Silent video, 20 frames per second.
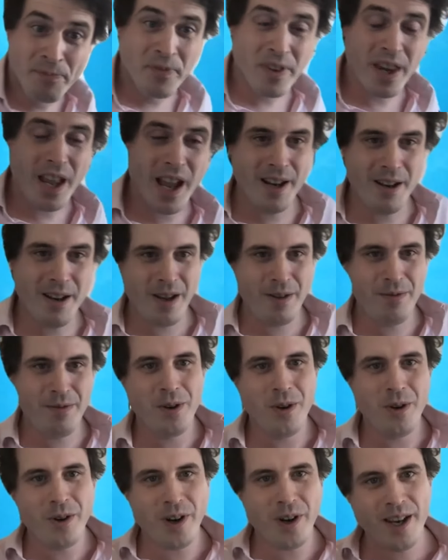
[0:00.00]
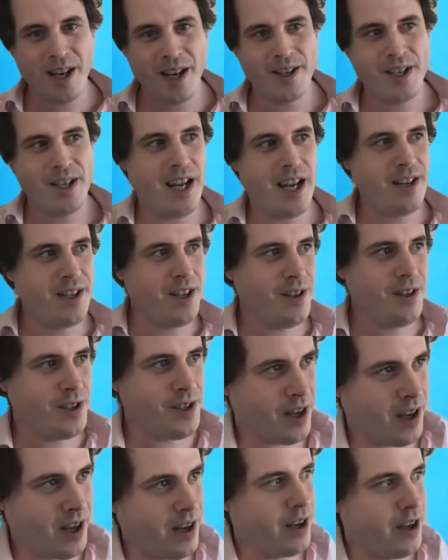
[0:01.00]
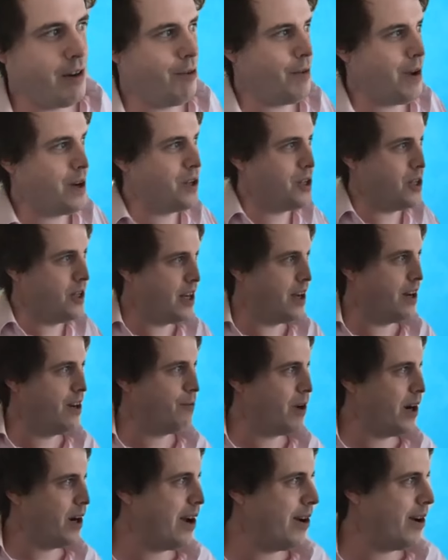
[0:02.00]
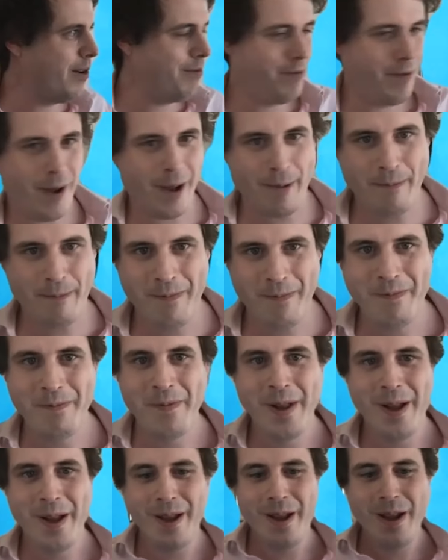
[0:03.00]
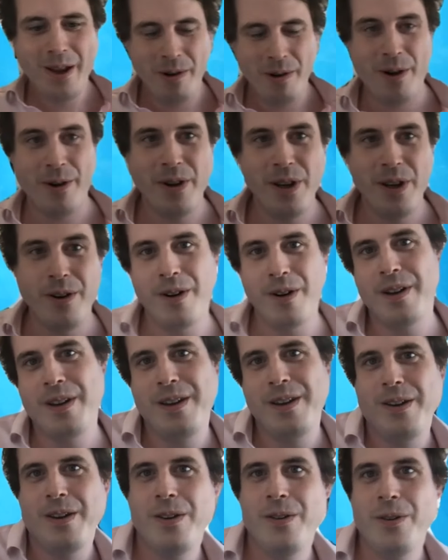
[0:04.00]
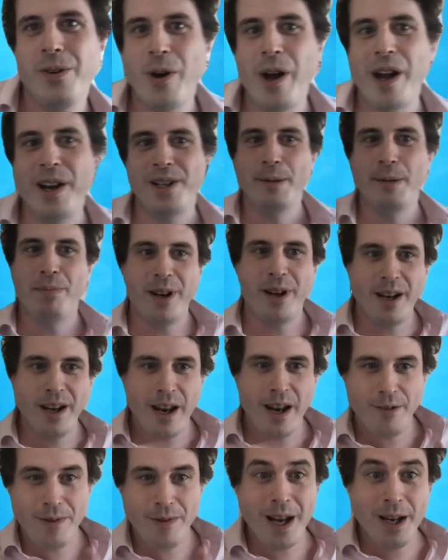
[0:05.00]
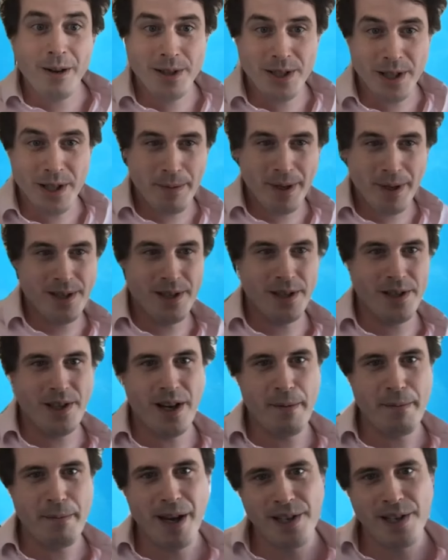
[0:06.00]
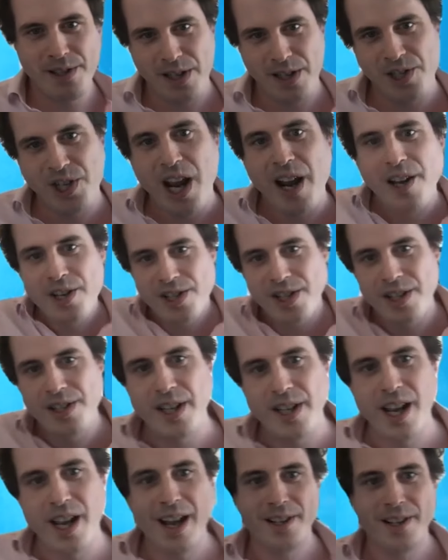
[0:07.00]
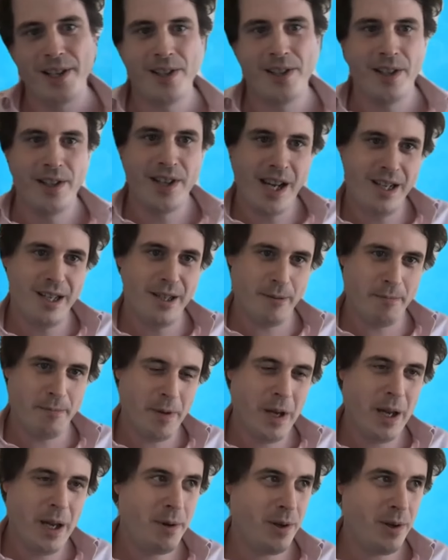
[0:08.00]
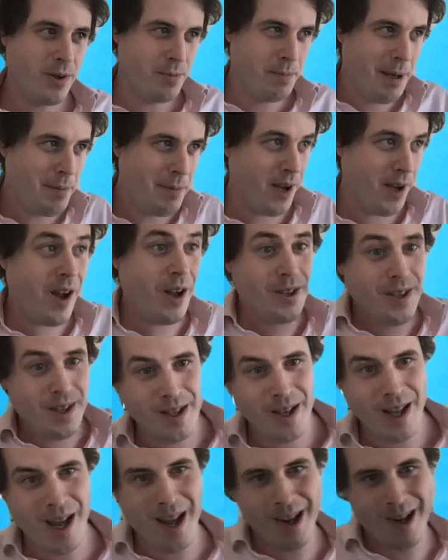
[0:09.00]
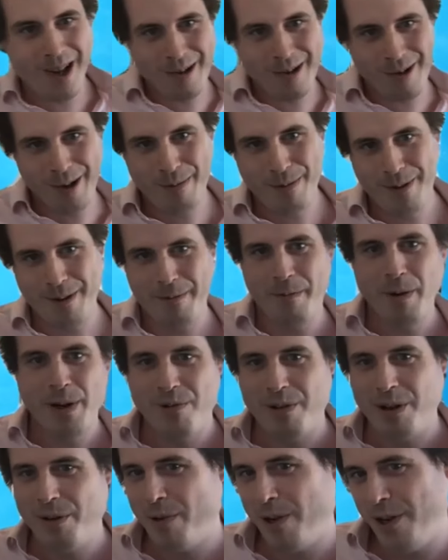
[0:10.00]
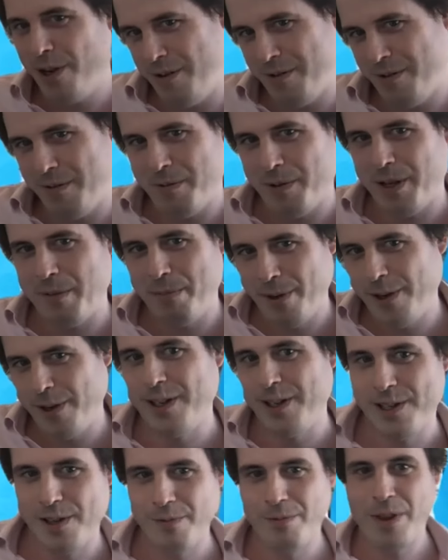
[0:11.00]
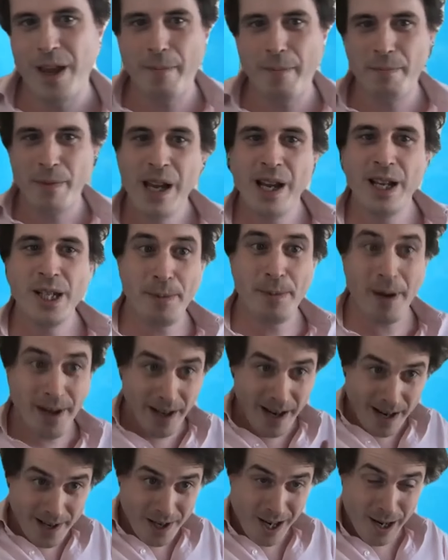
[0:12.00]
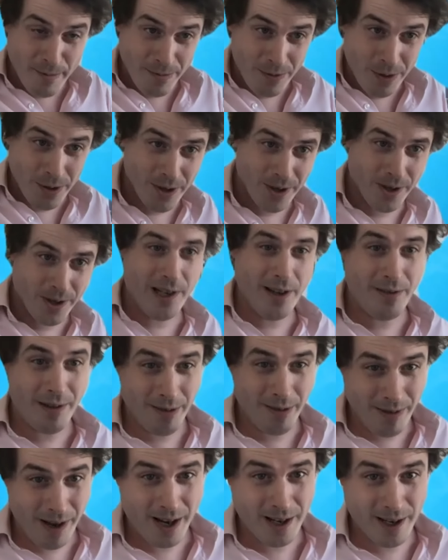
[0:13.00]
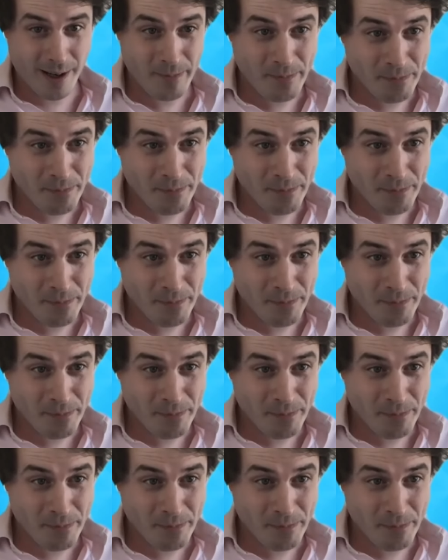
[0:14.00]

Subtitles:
And if you're not getting it to the end user, you're eventually going to run out of, well, you're not actually bringing any value into the business, and it makes it challenging to get access to data, because people that aren't in the AI group are wondering what the point is of them spending their time if you're not delivering value.